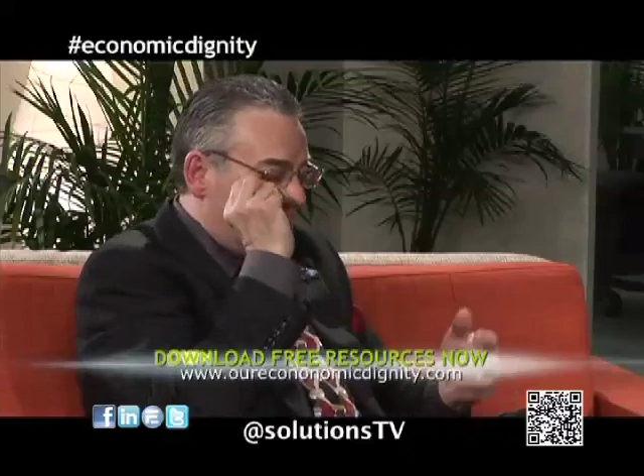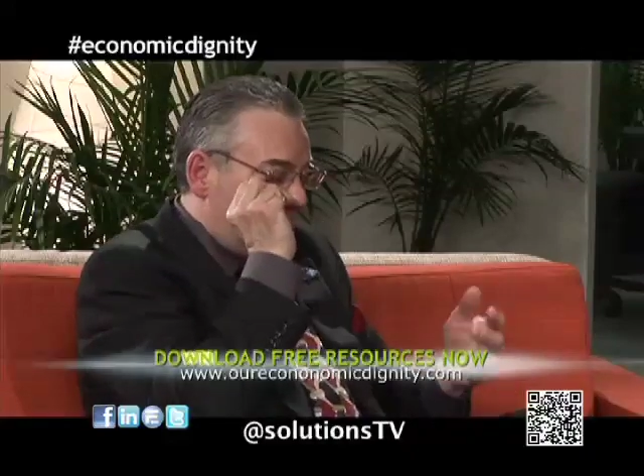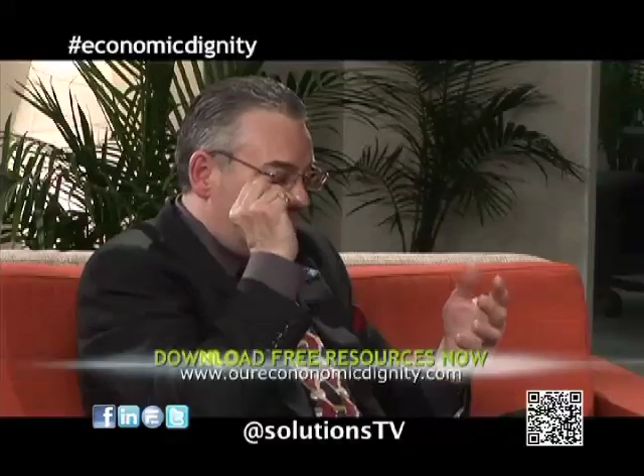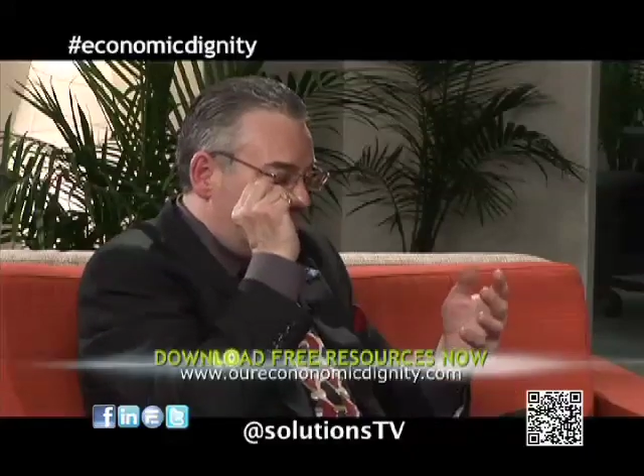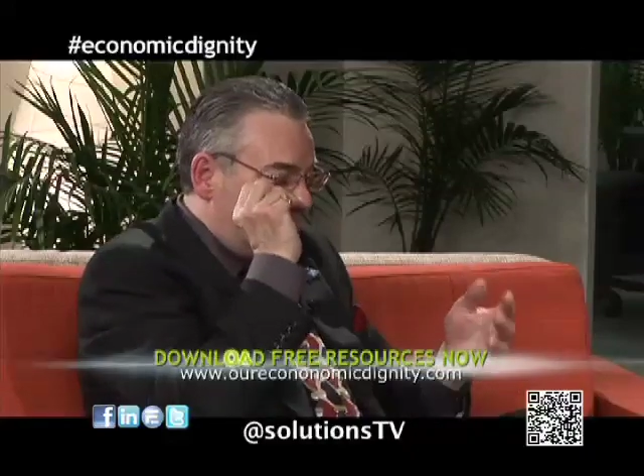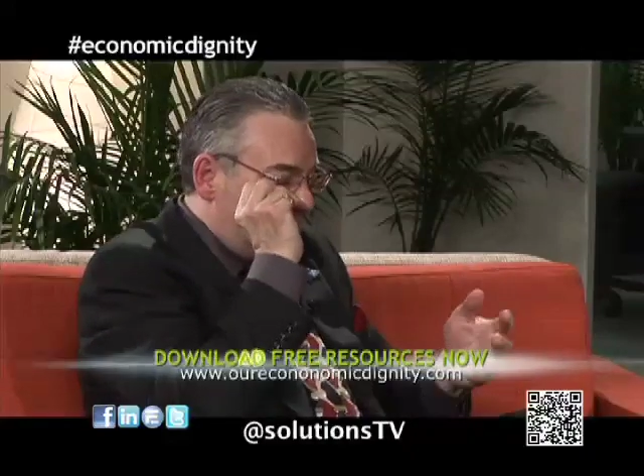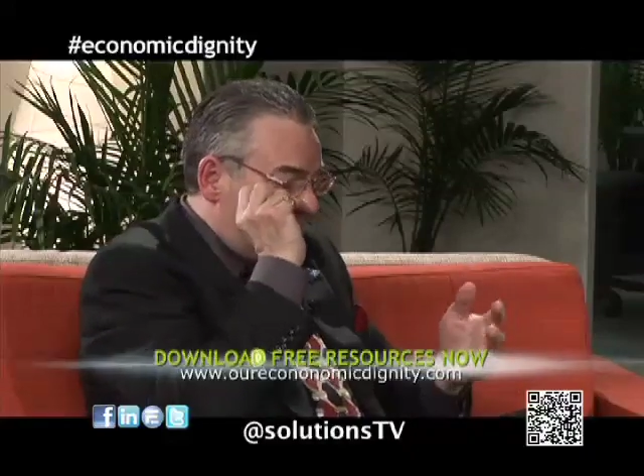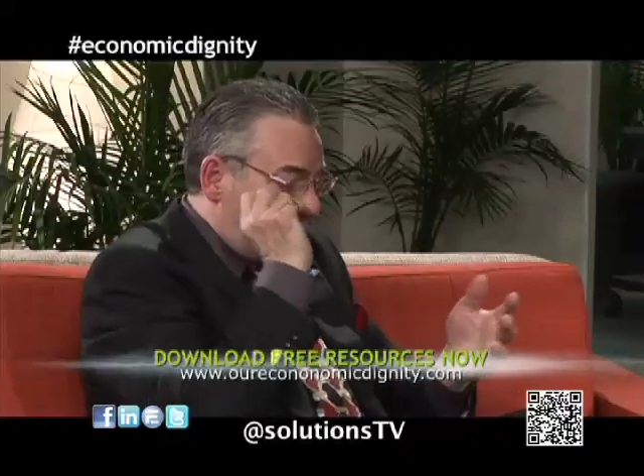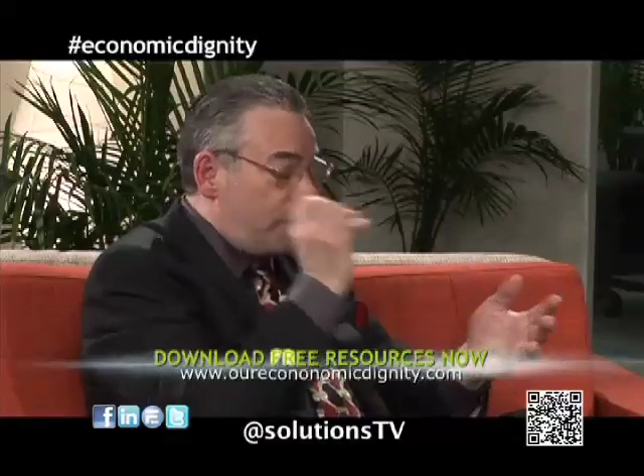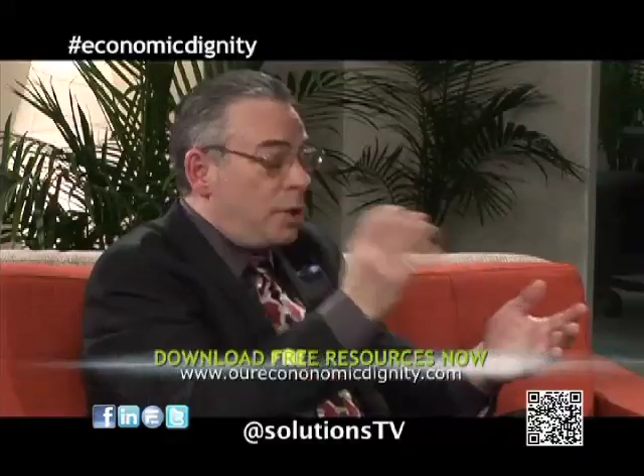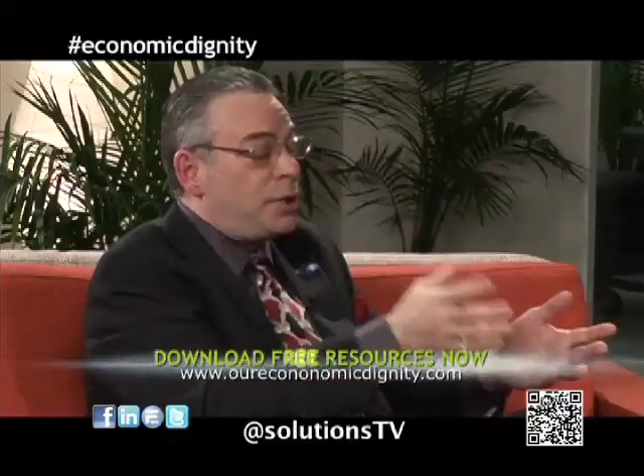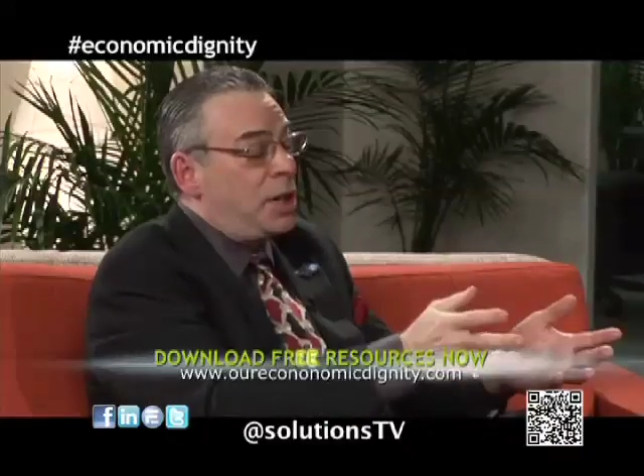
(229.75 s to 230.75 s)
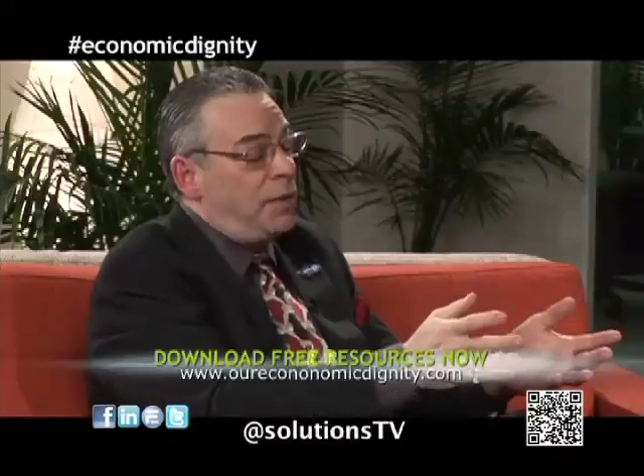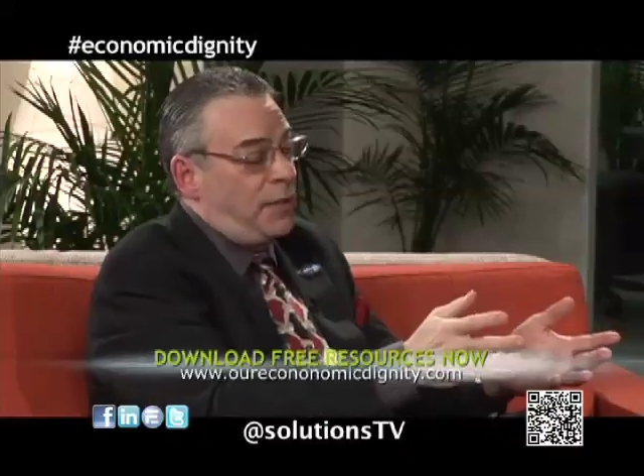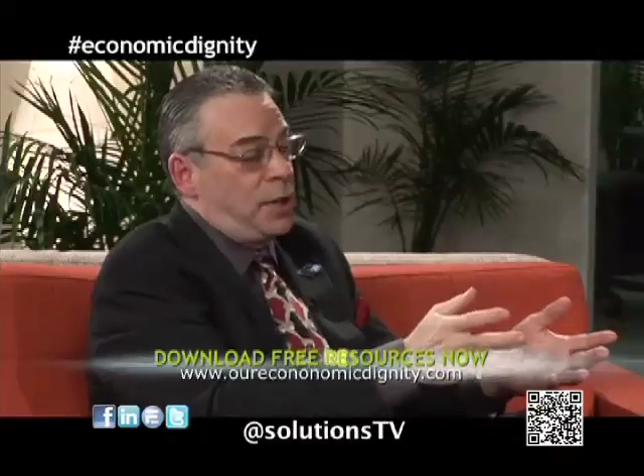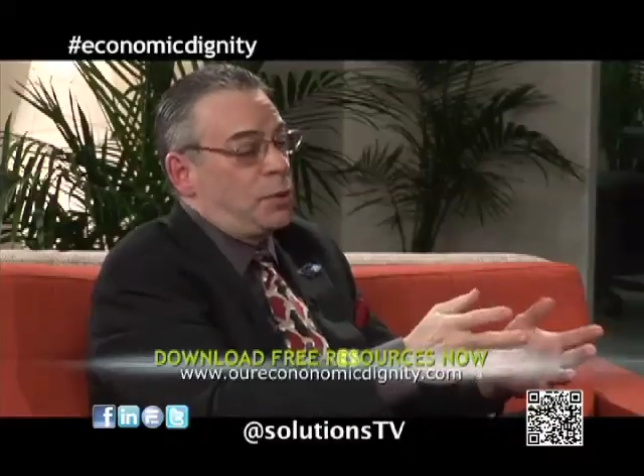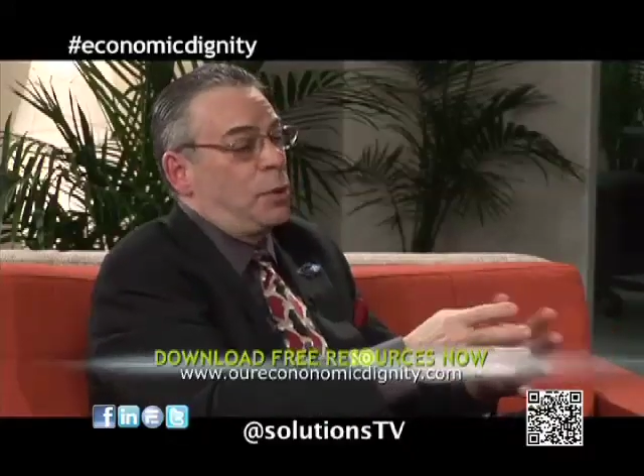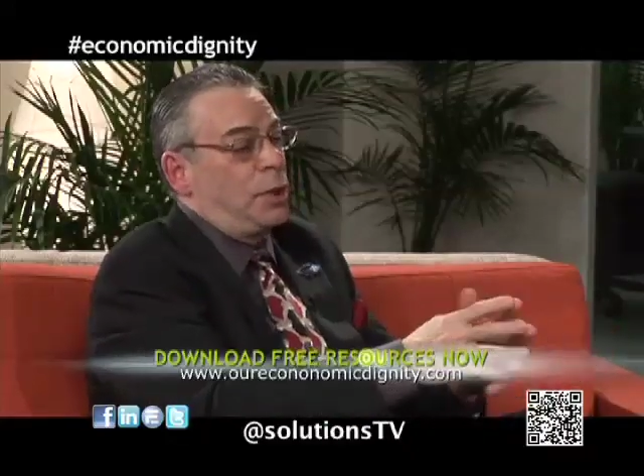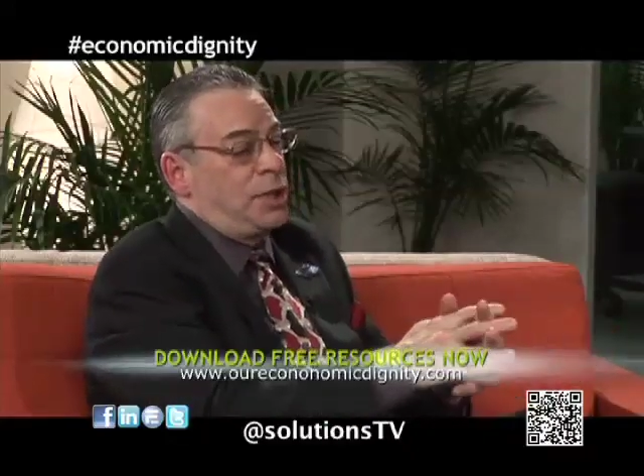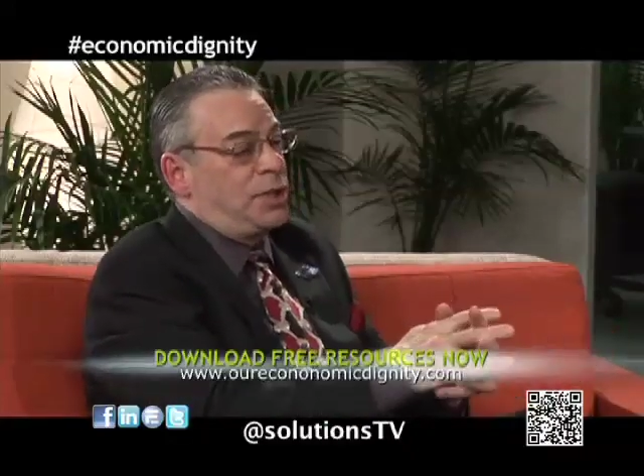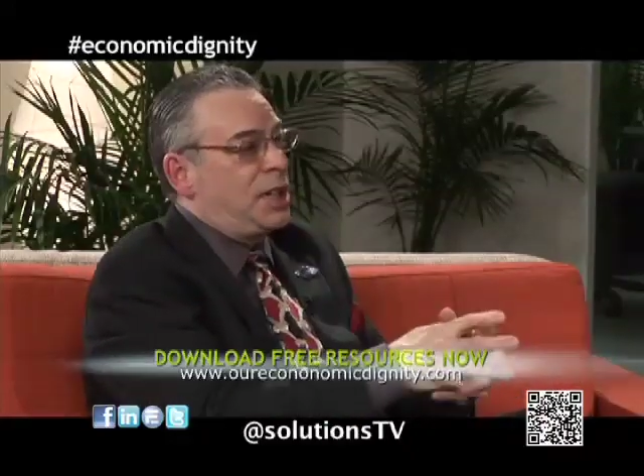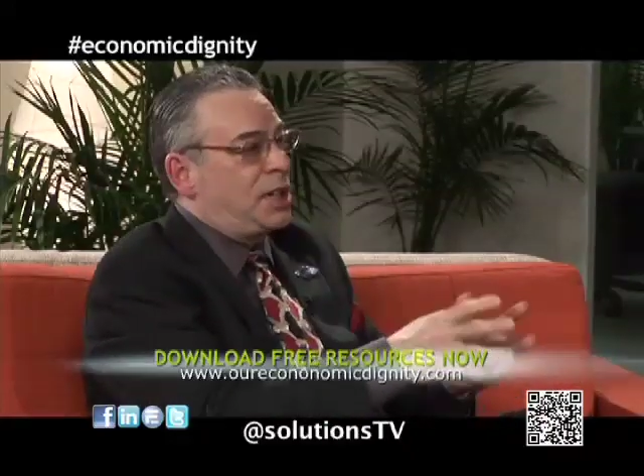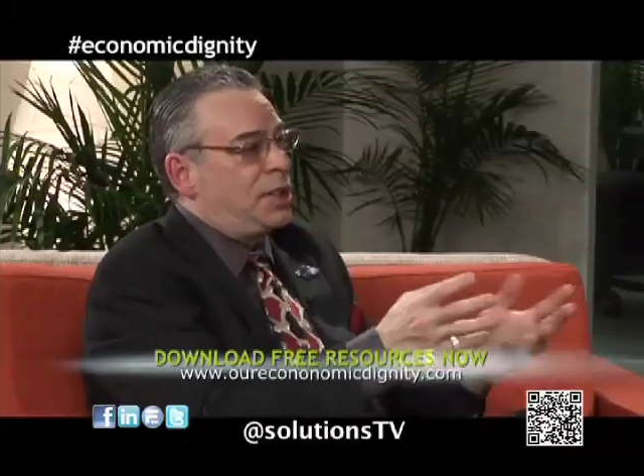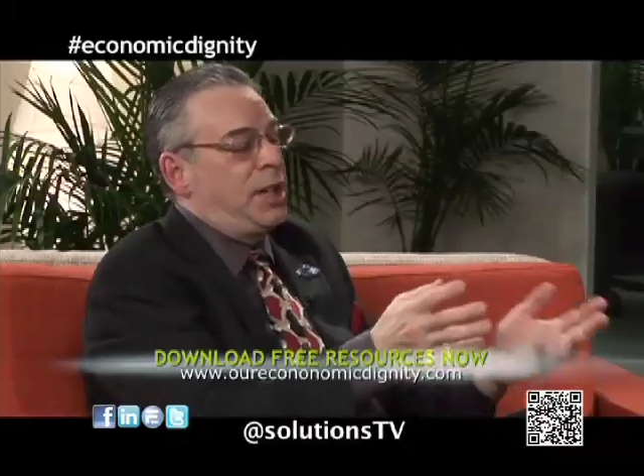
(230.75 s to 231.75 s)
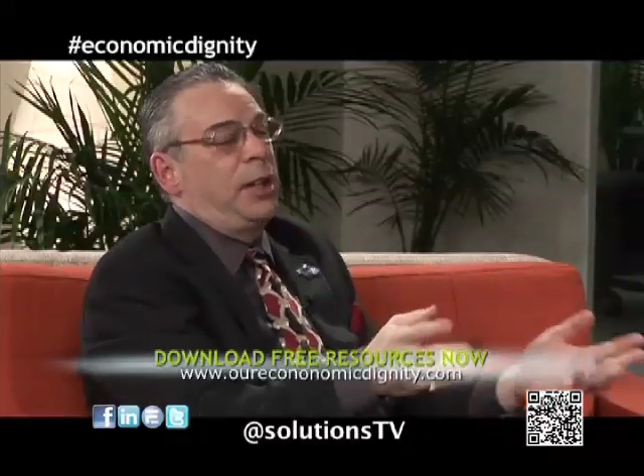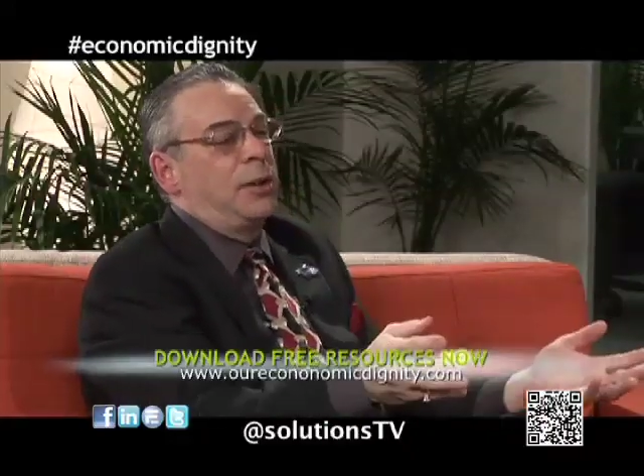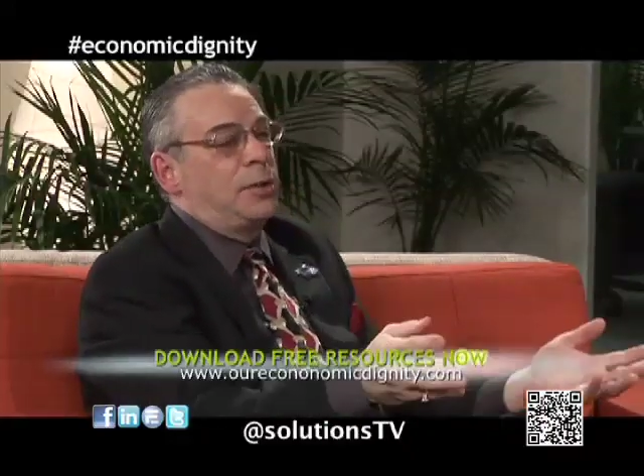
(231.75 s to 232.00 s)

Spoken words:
this individual is 60